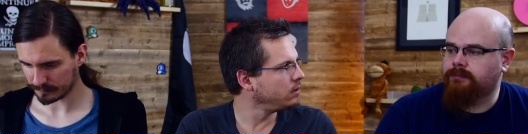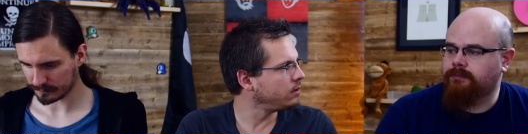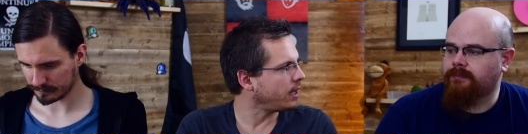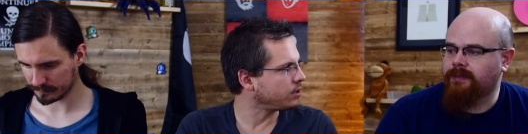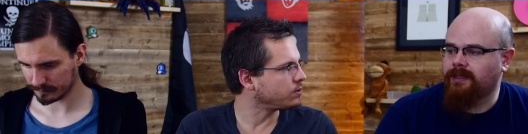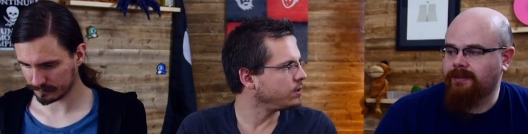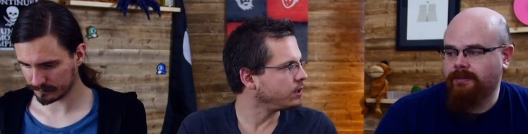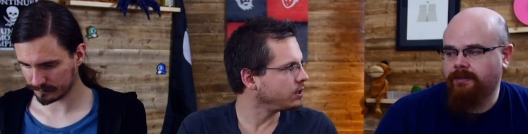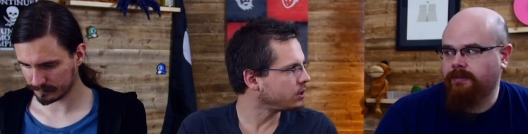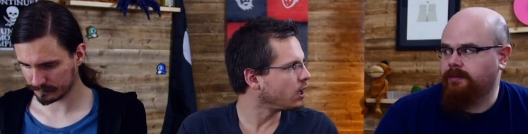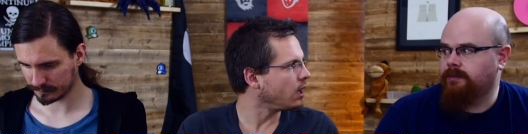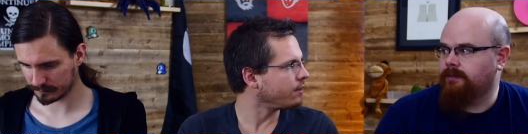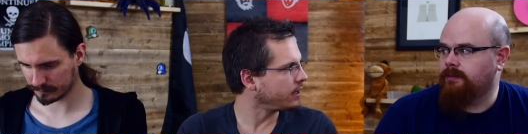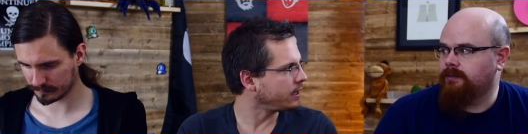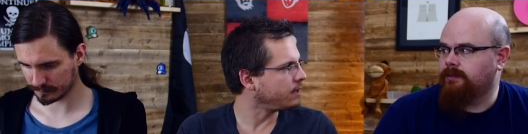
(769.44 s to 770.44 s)
Speaker 1: That's when you can
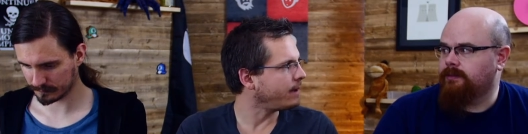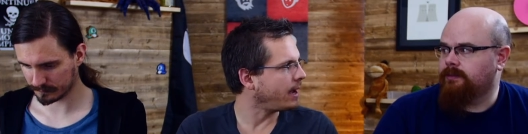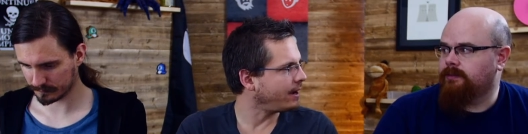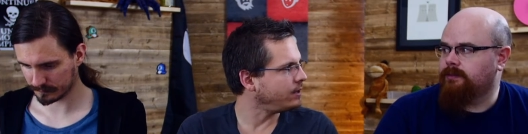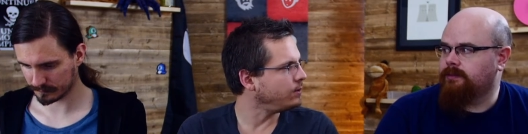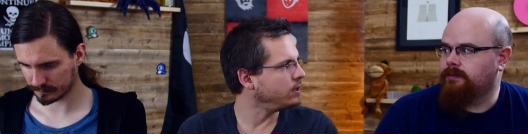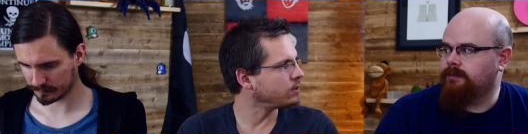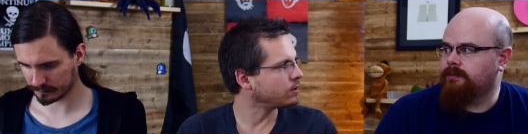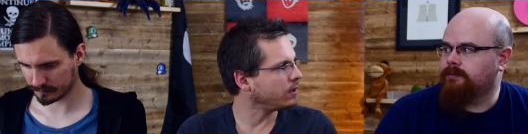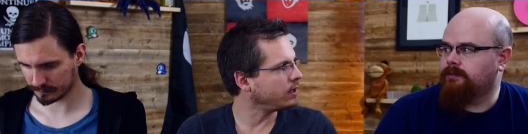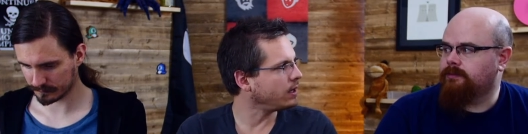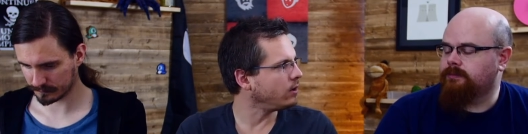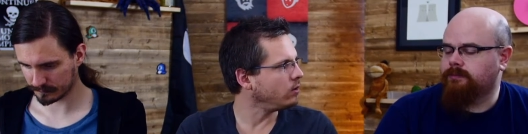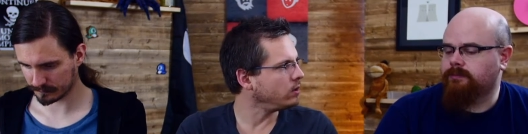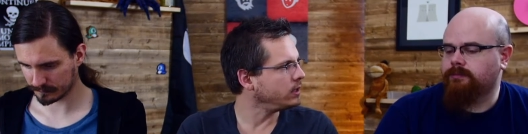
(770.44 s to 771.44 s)
start thinking about how you integrate
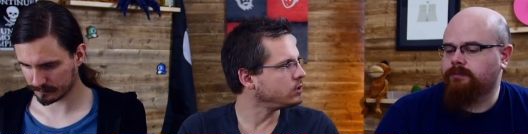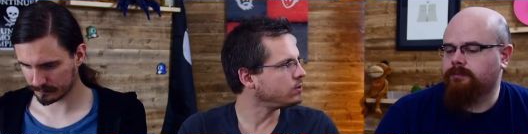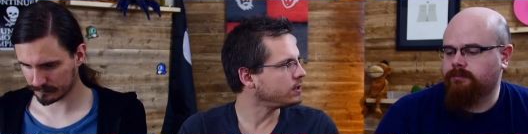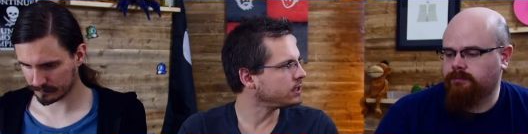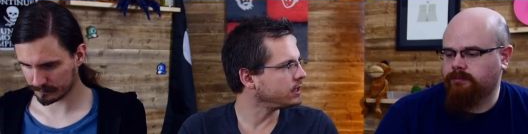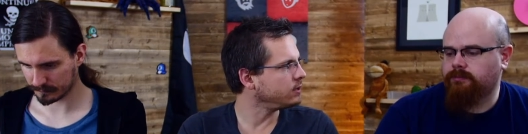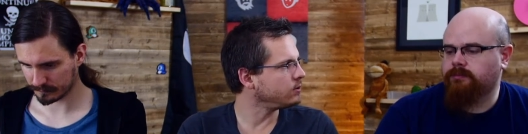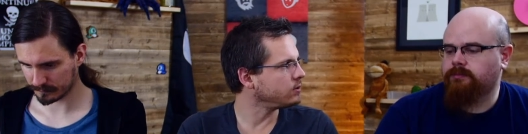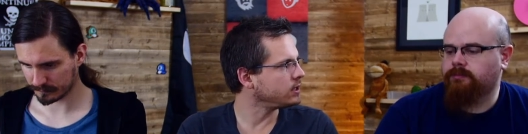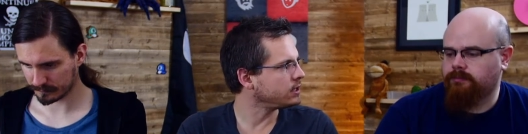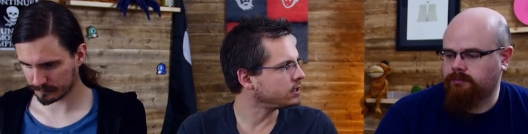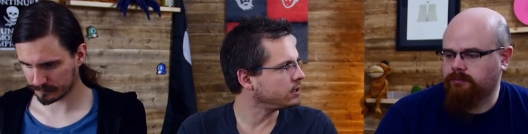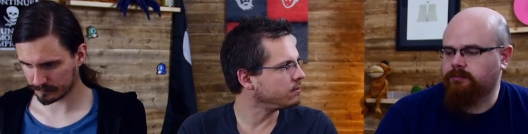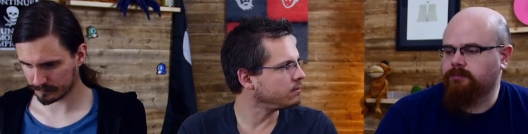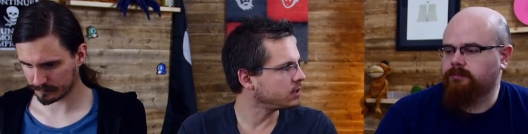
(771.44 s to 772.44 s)
that all into a single
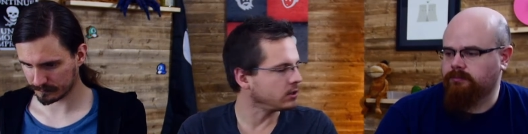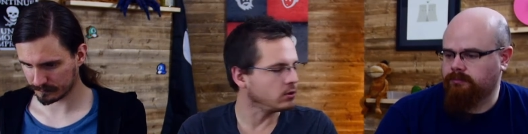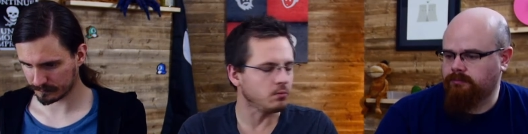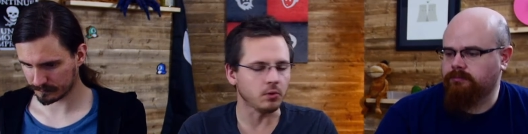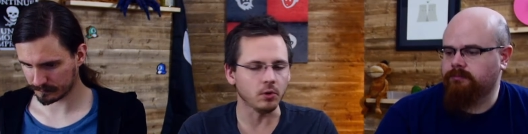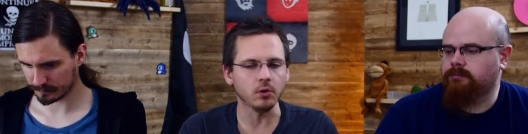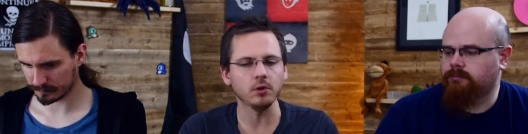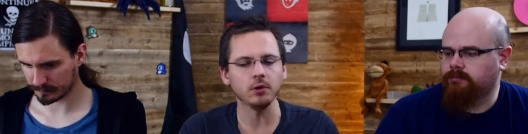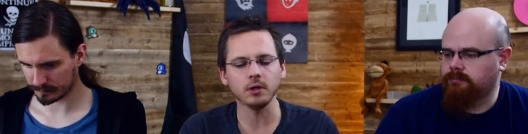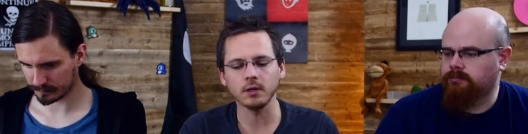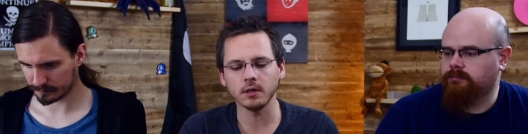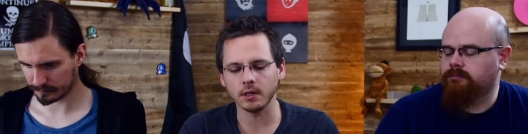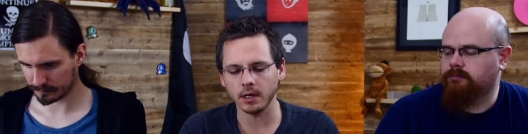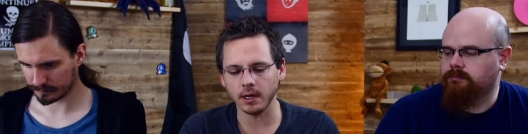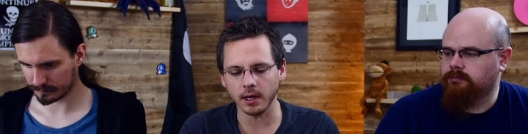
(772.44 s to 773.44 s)
system, single board.
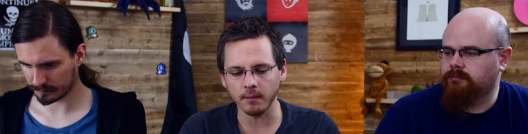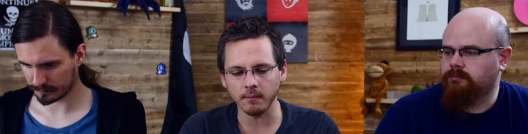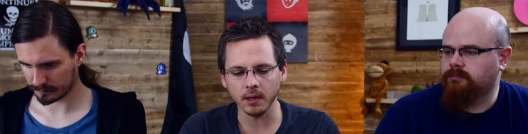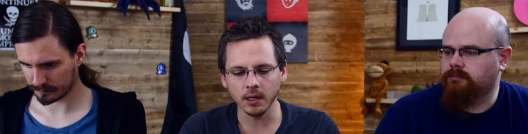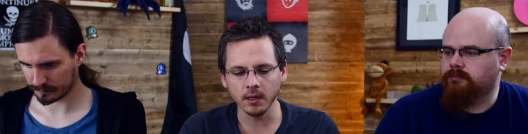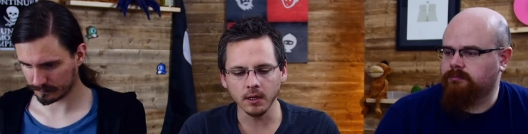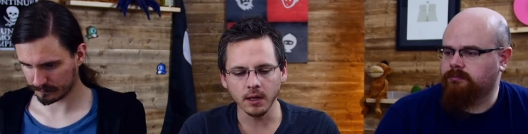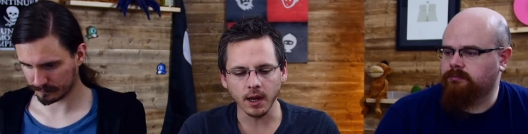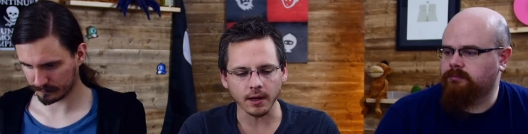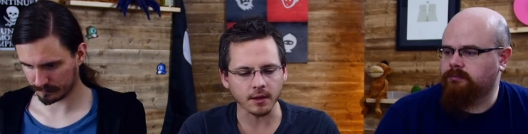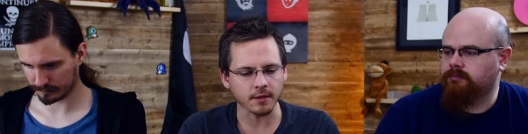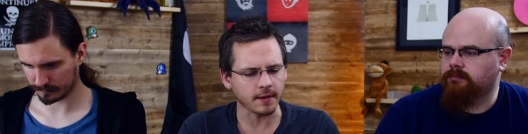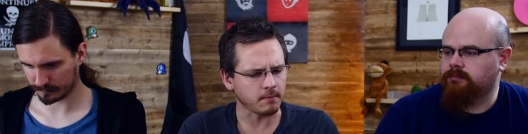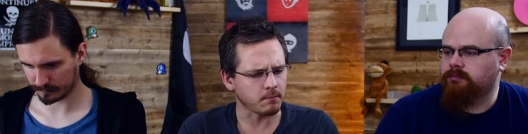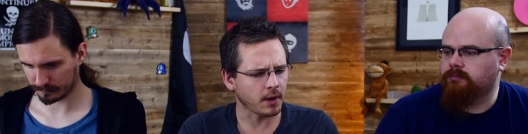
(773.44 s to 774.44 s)
Um, and I
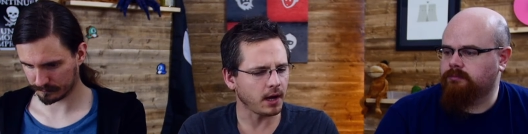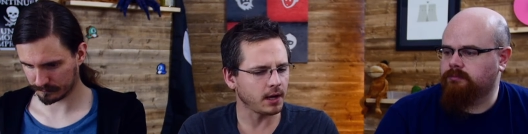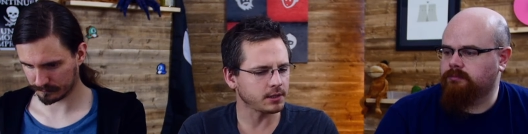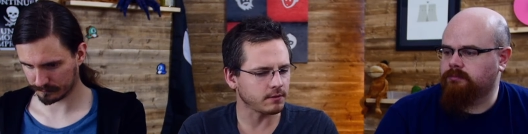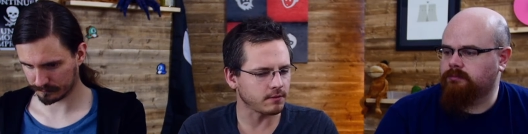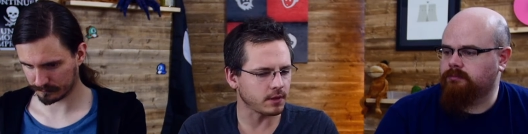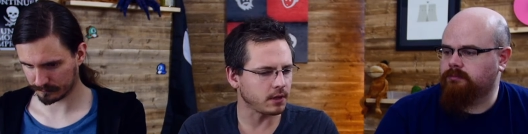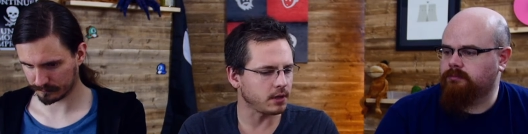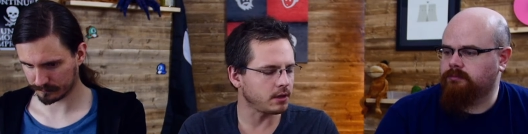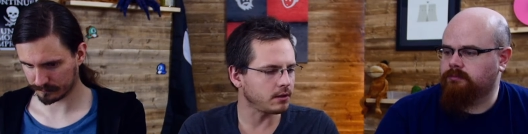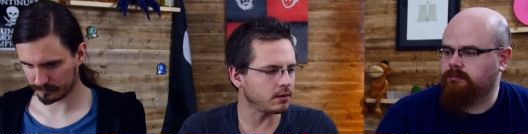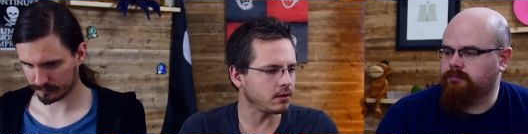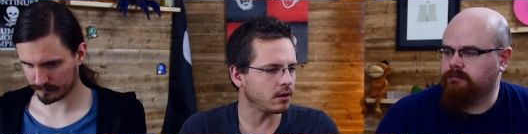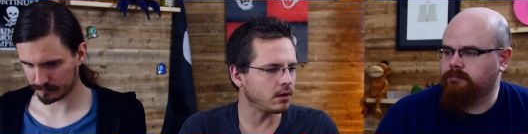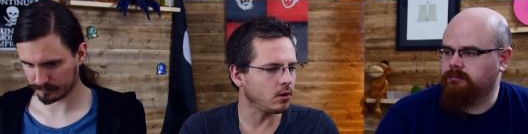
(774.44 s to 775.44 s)
think part of the,
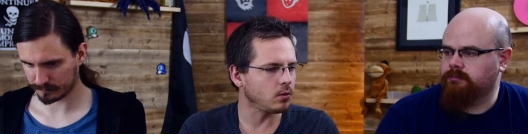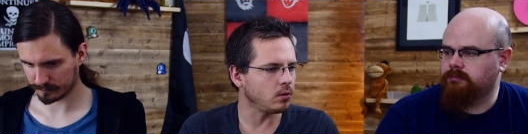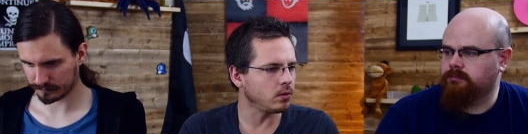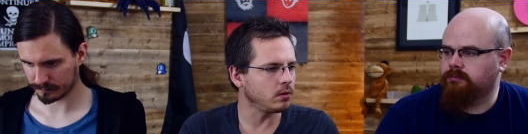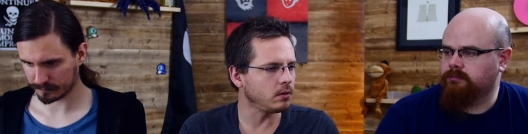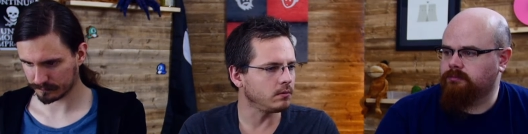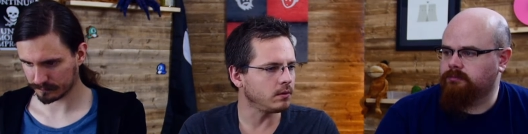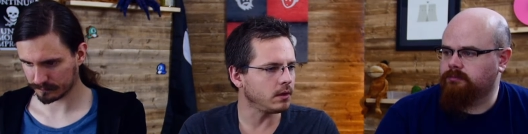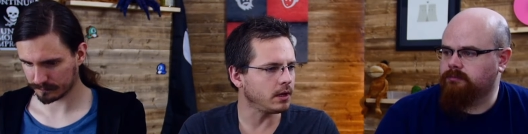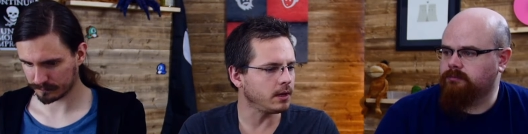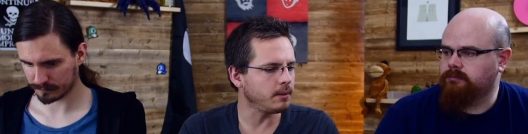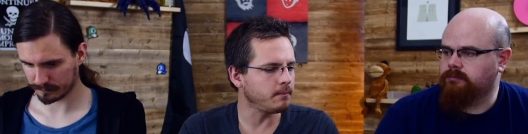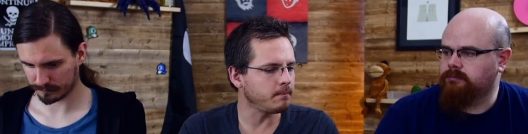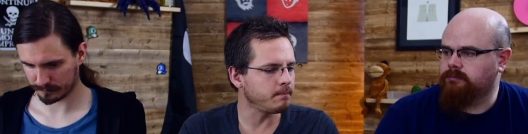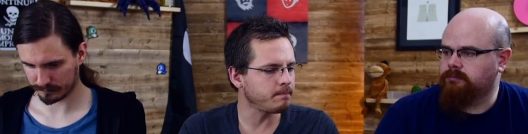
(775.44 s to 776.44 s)
the whole
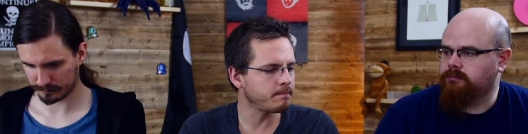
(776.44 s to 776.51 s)
um,